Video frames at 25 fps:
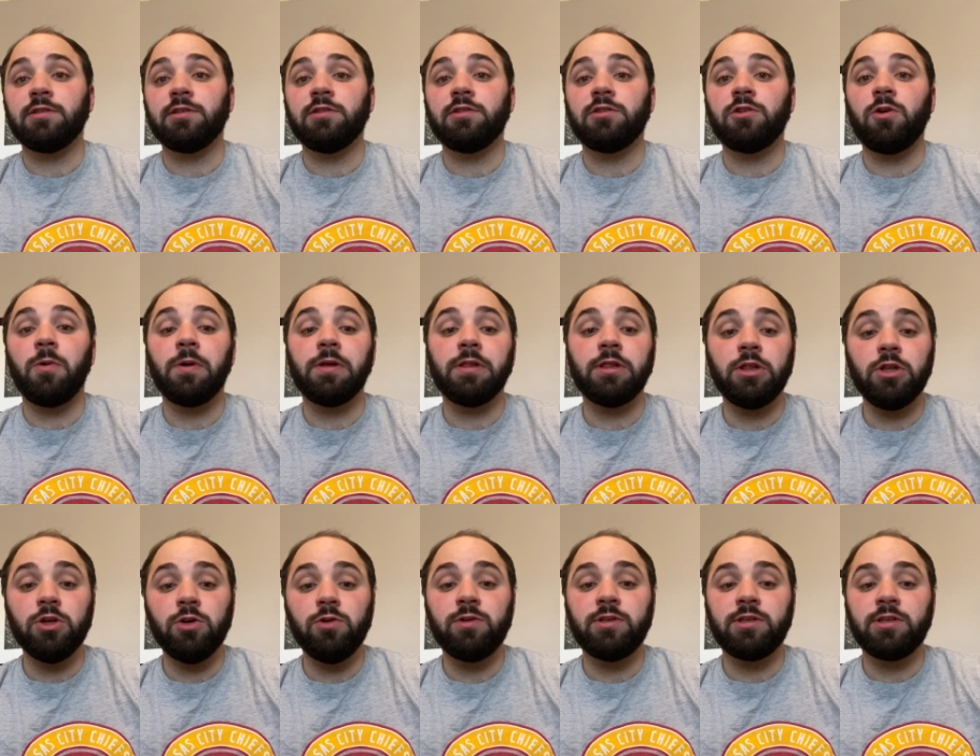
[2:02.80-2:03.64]
And so in
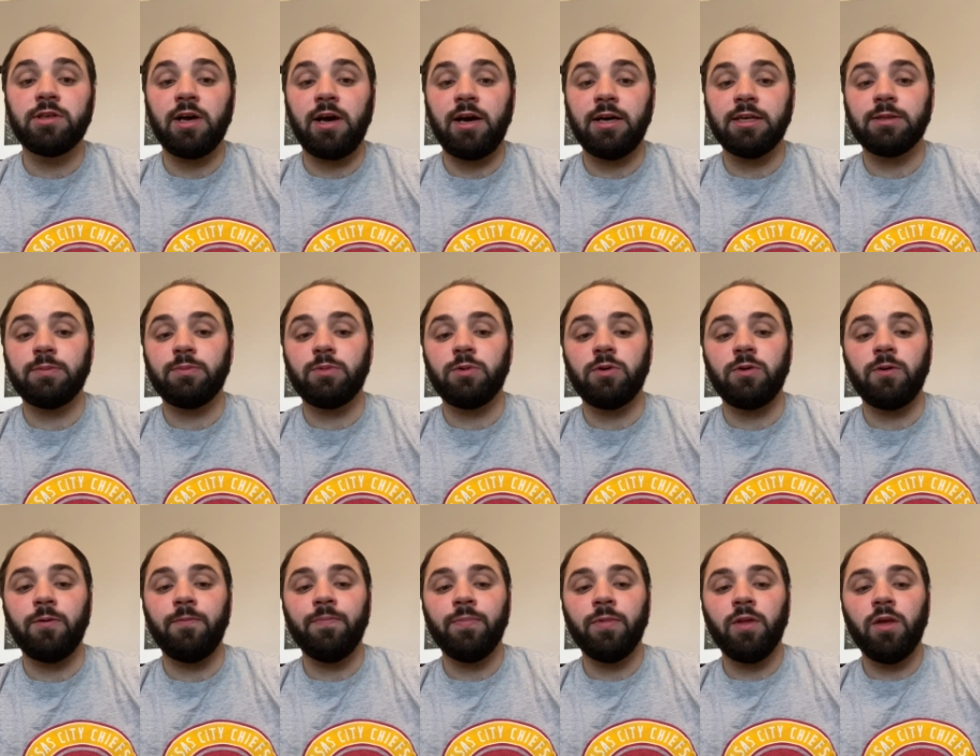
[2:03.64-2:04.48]
Luke's
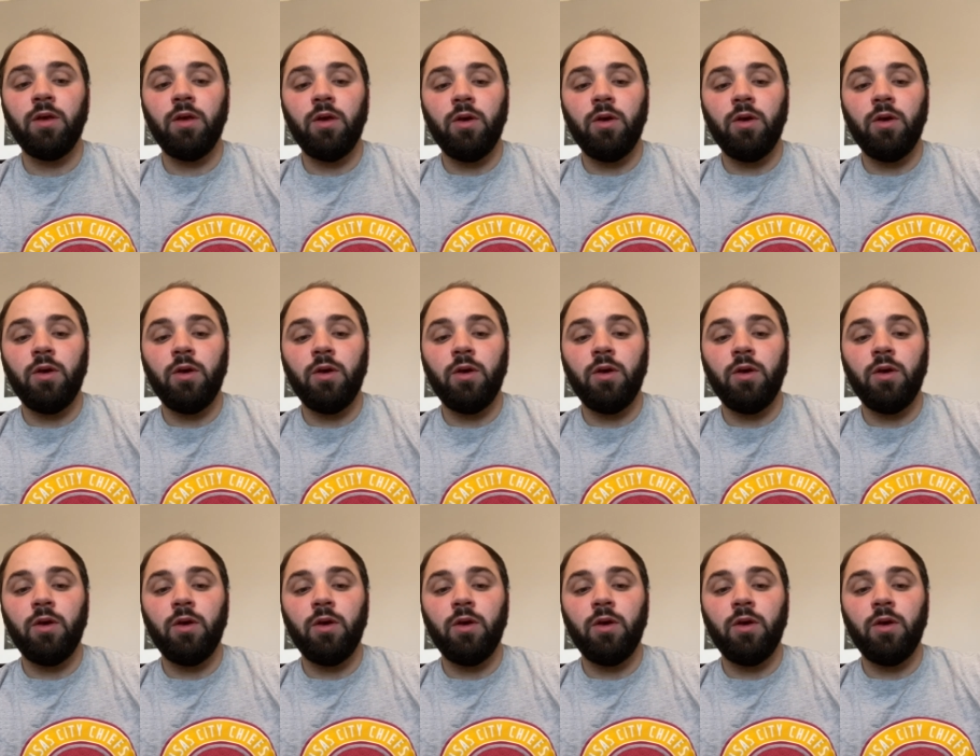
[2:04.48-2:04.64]
gospel,